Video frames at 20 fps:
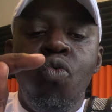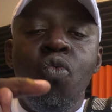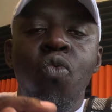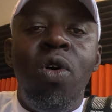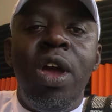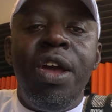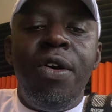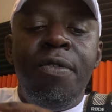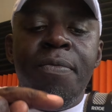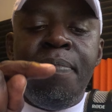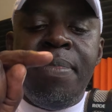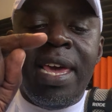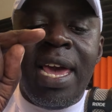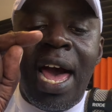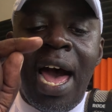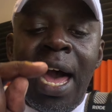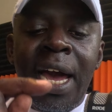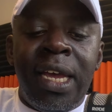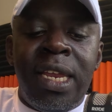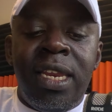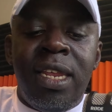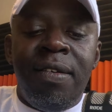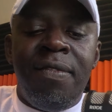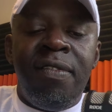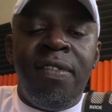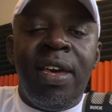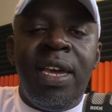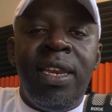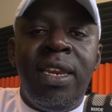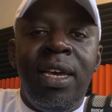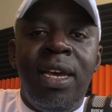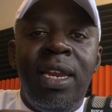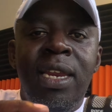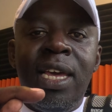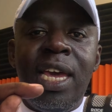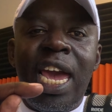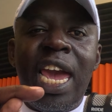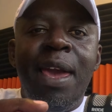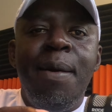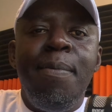will be activated
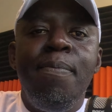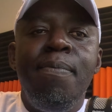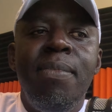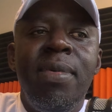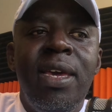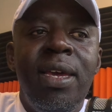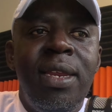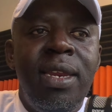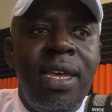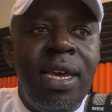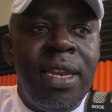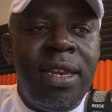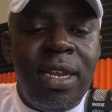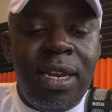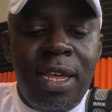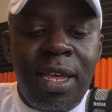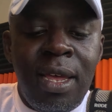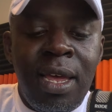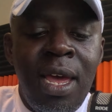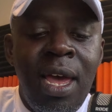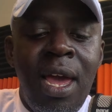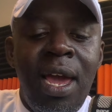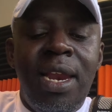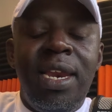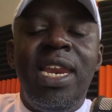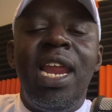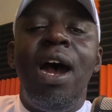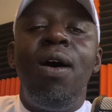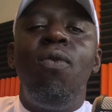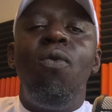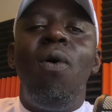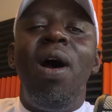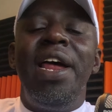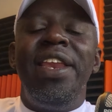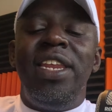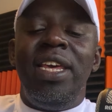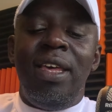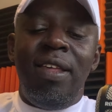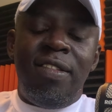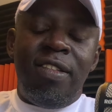immediately. Now
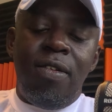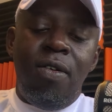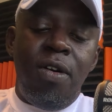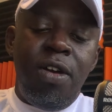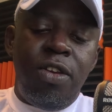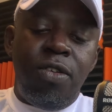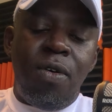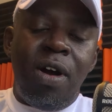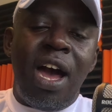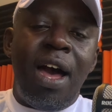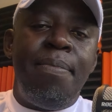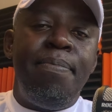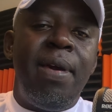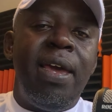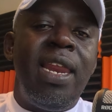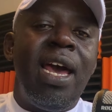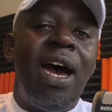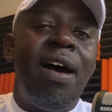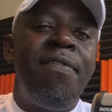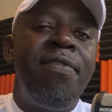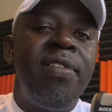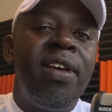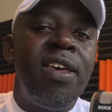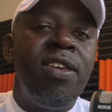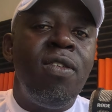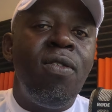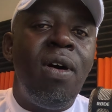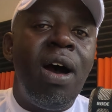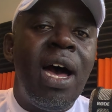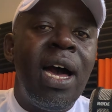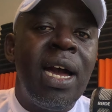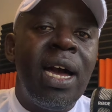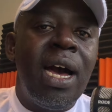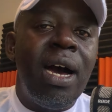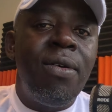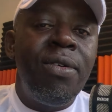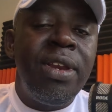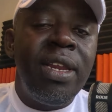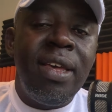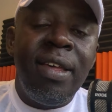what is going to happen after your
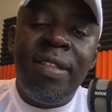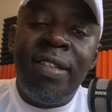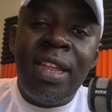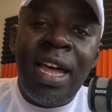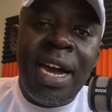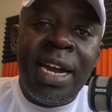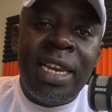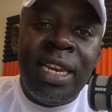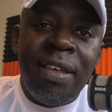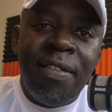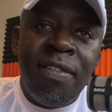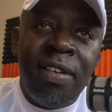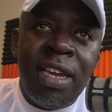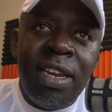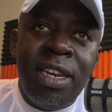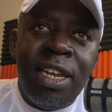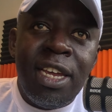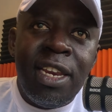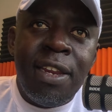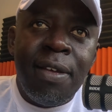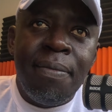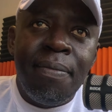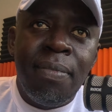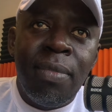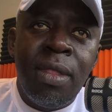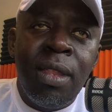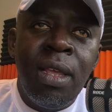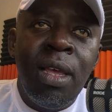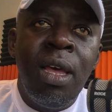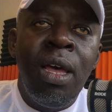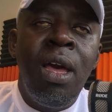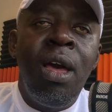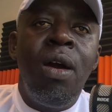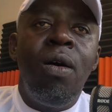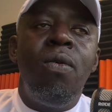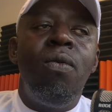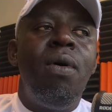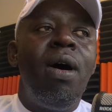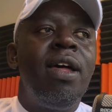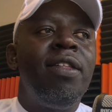account is activated?
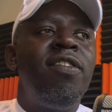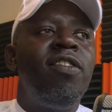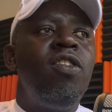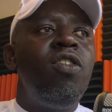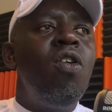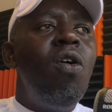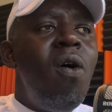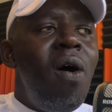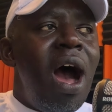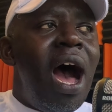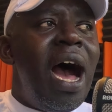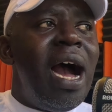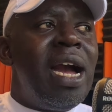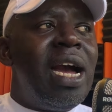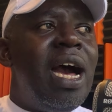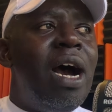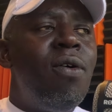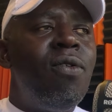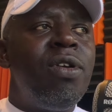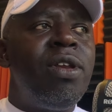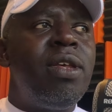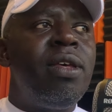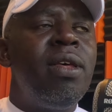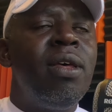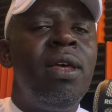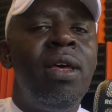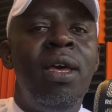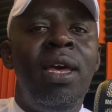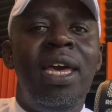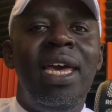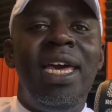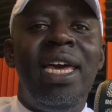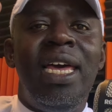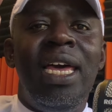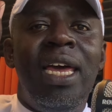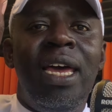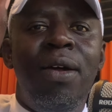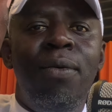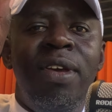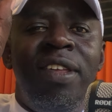Once your account
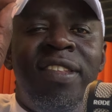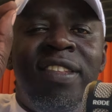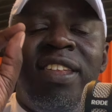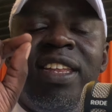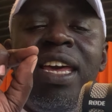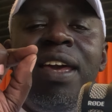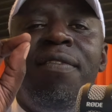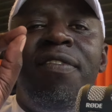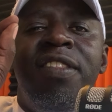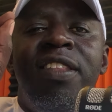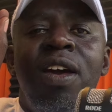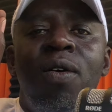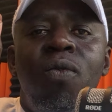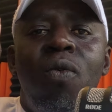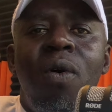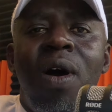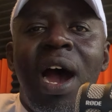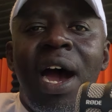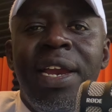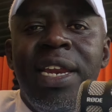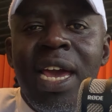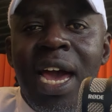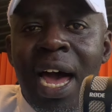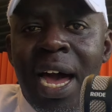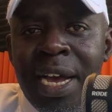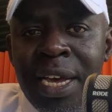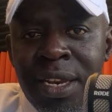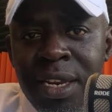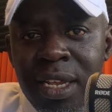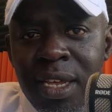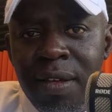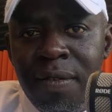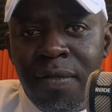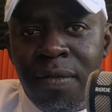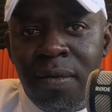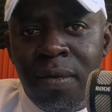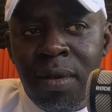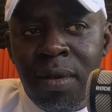receives the word active,